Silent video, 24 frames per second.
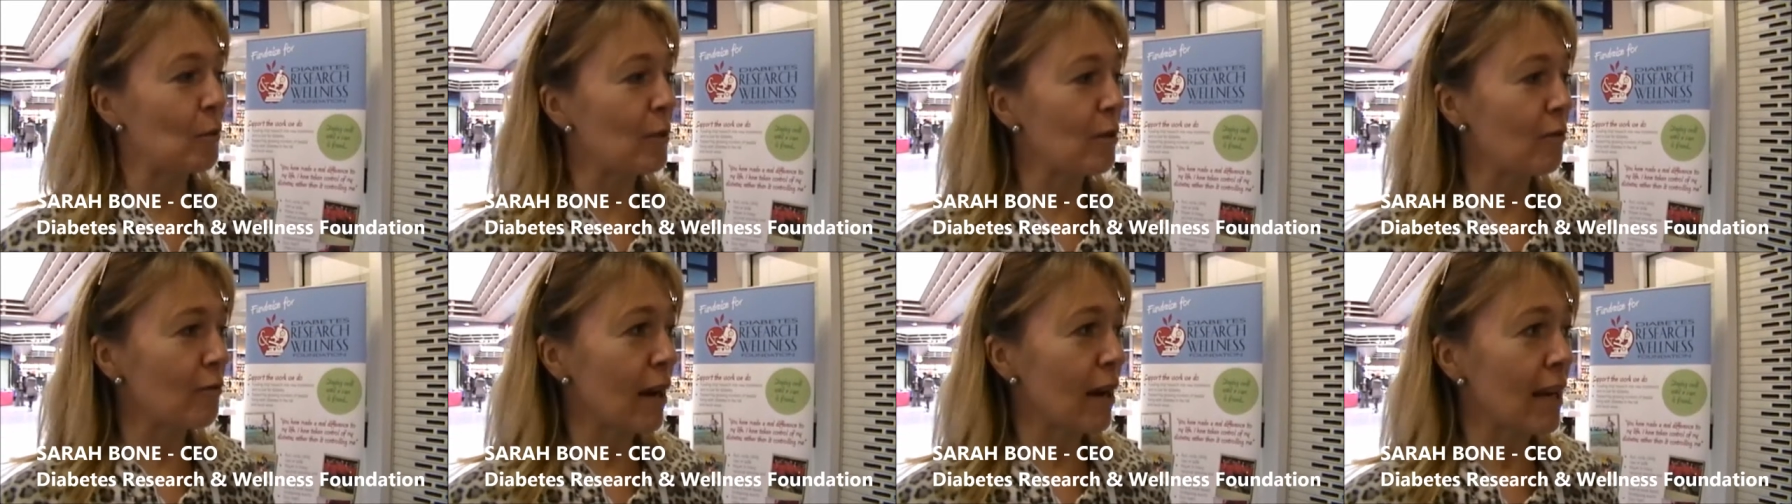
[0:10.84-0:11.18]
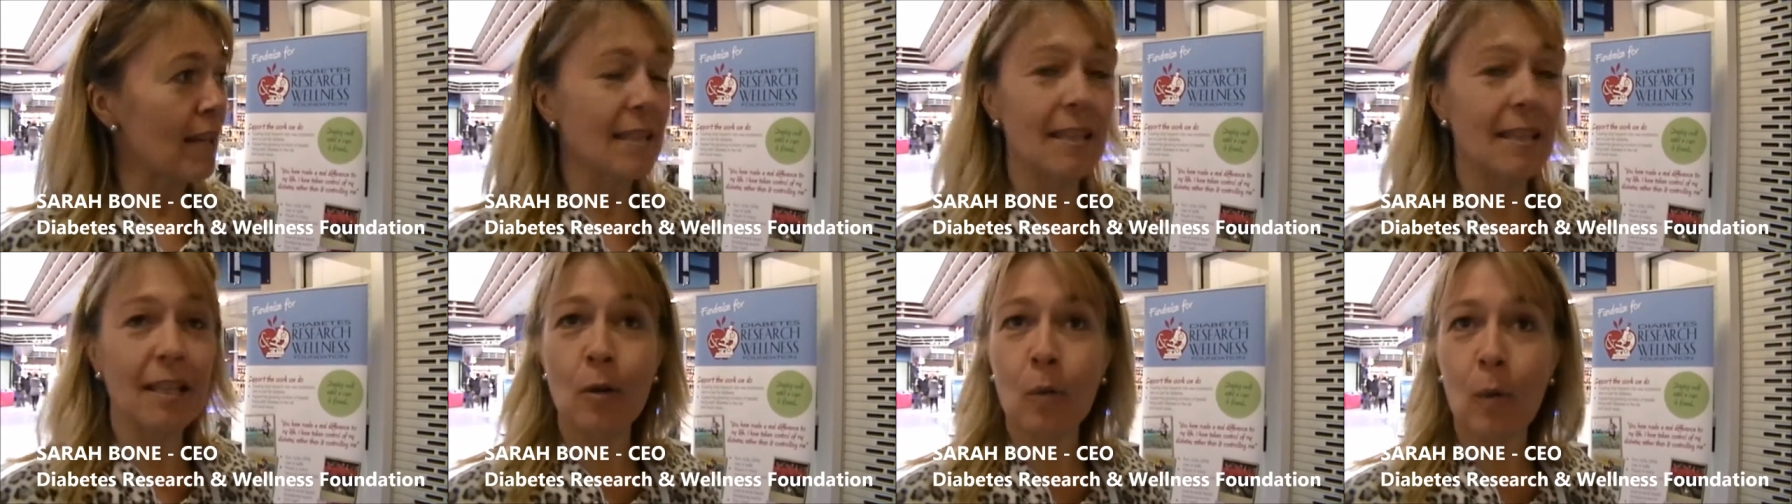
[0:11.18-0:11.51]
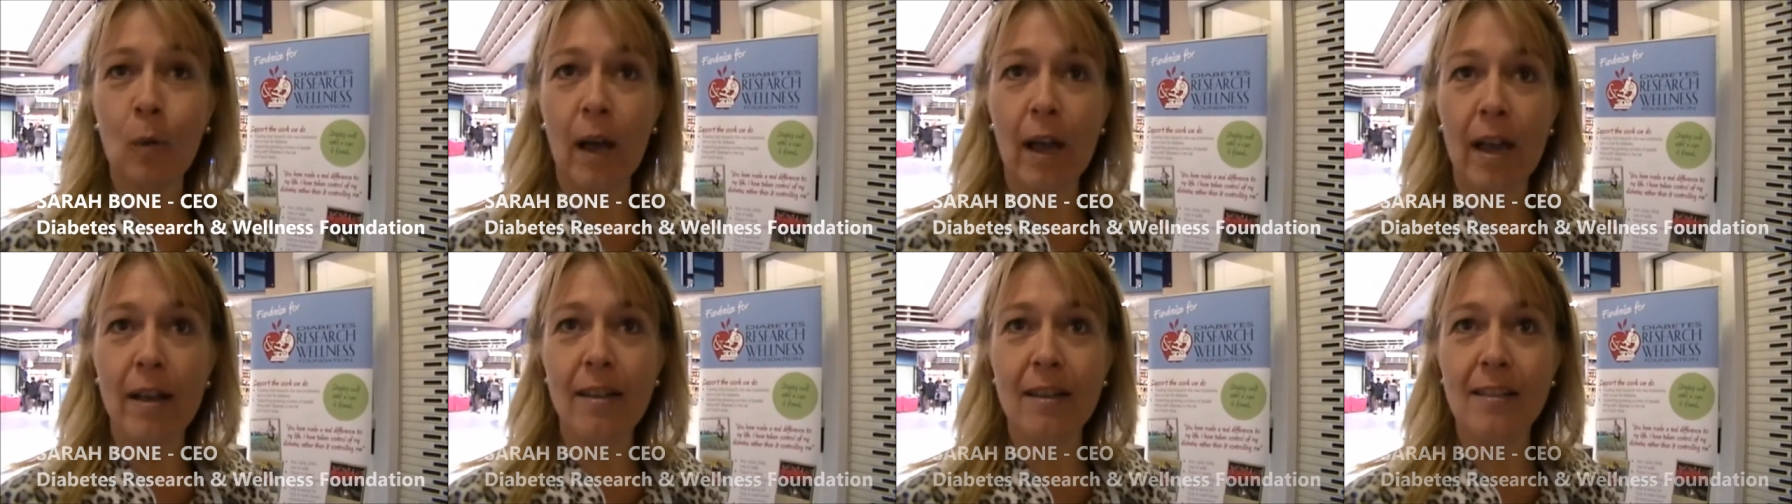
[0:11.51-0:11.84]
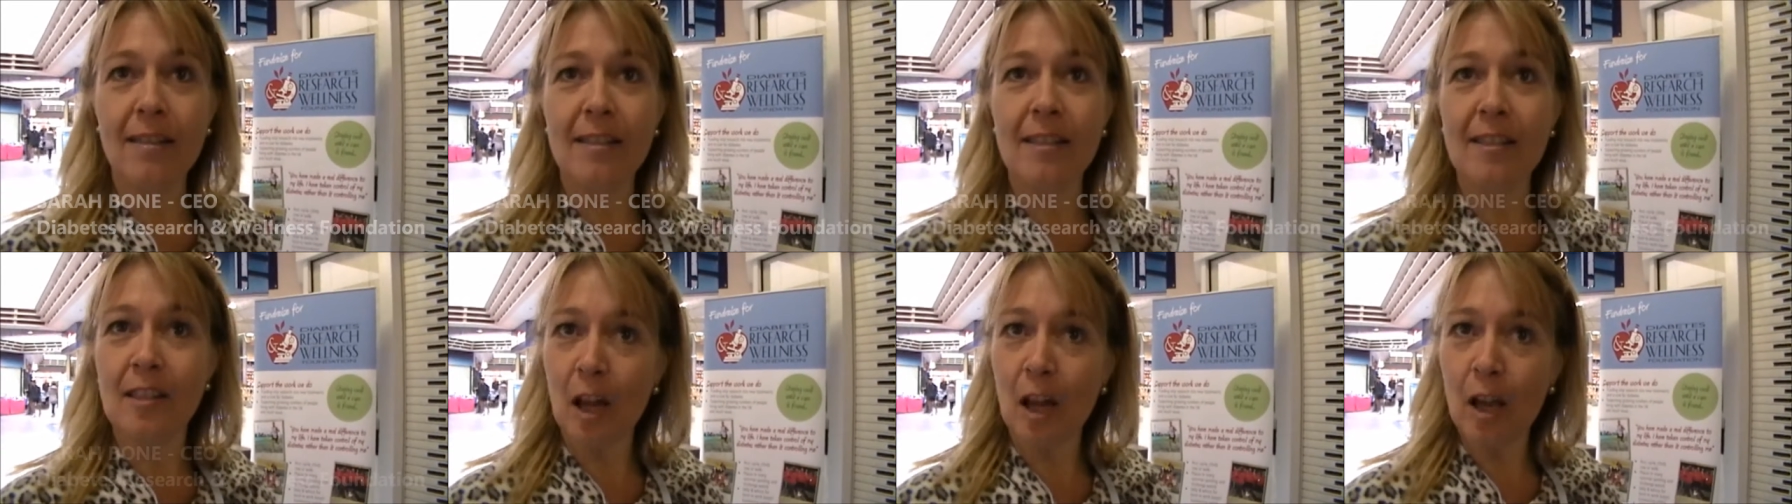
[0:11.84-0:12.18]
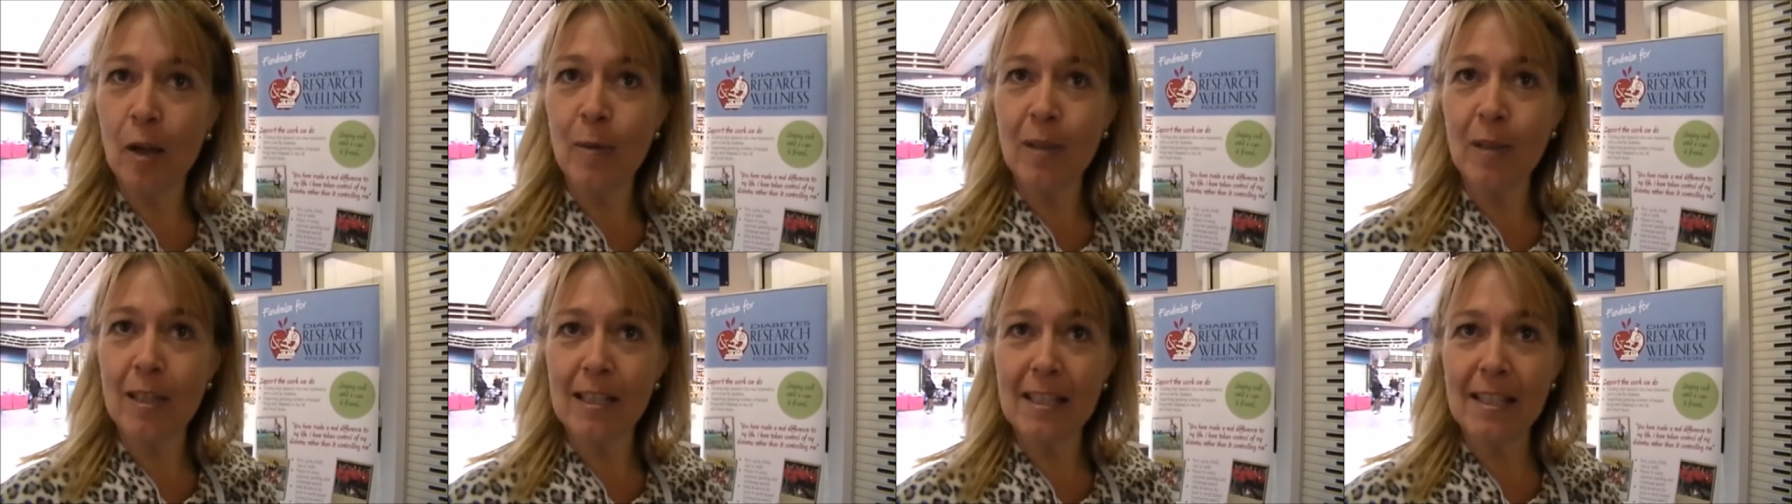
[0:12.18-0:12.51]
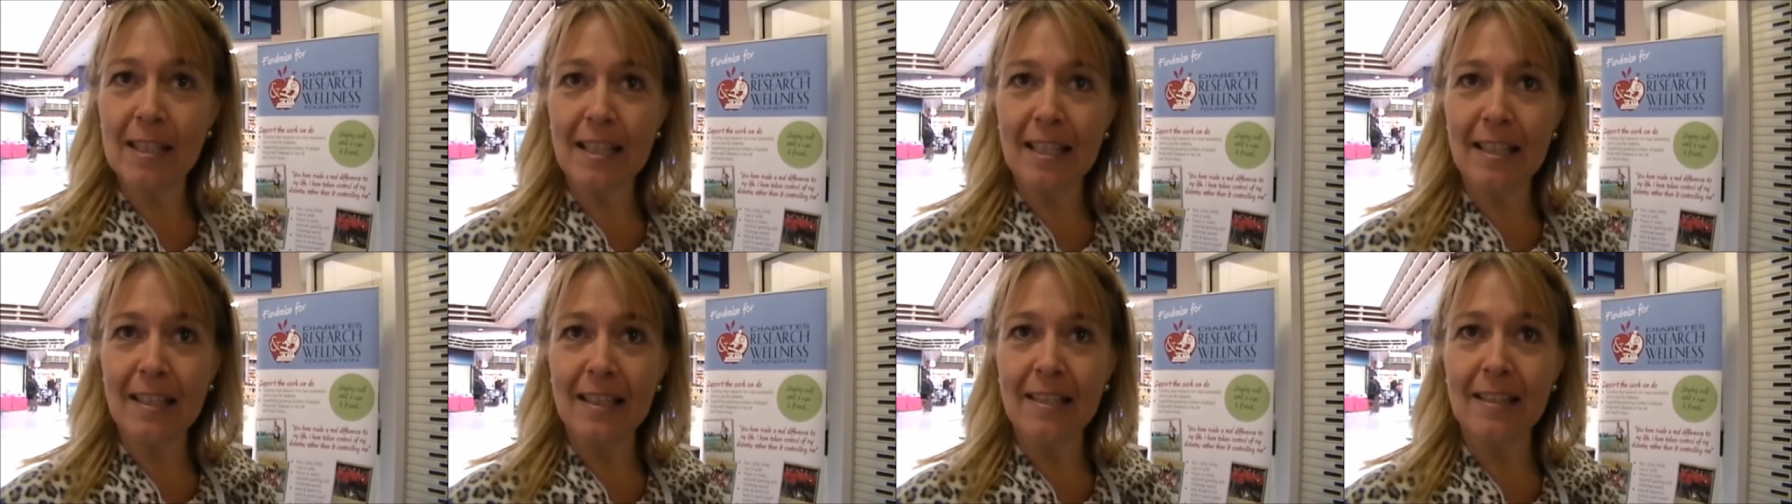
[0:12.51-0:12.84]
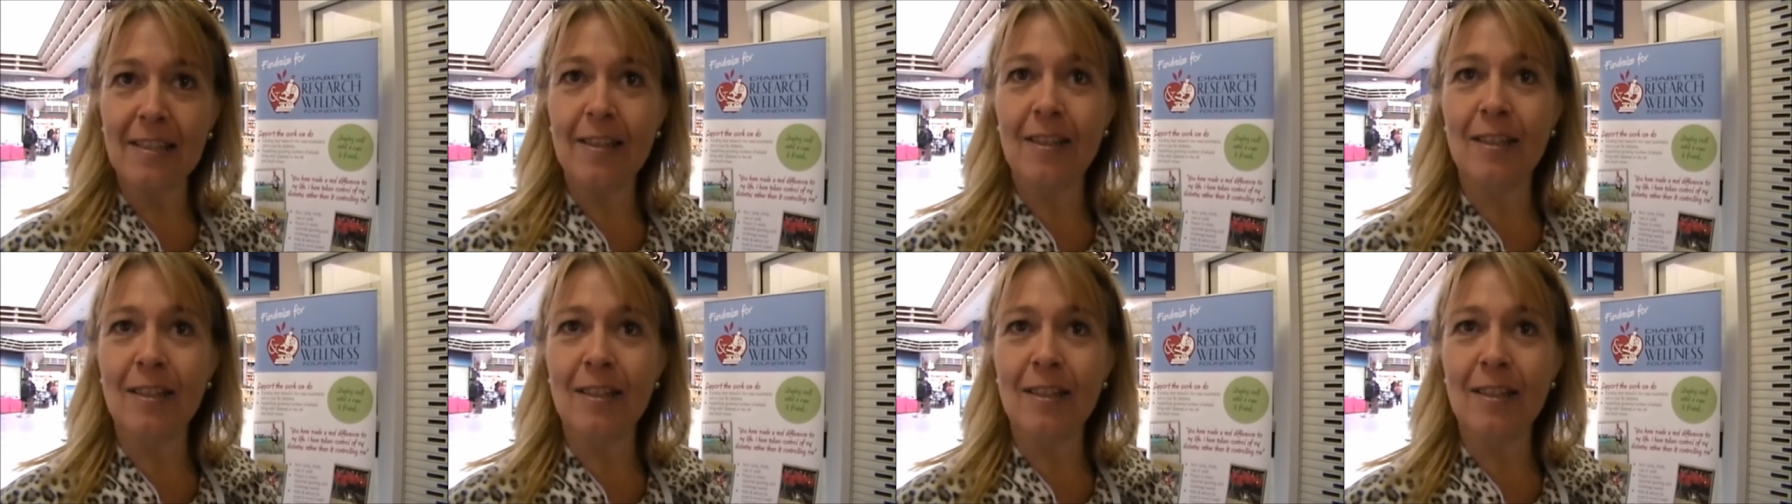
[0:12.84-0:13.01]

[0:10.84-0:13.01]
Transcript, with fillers: we're raising awareness to diabetes,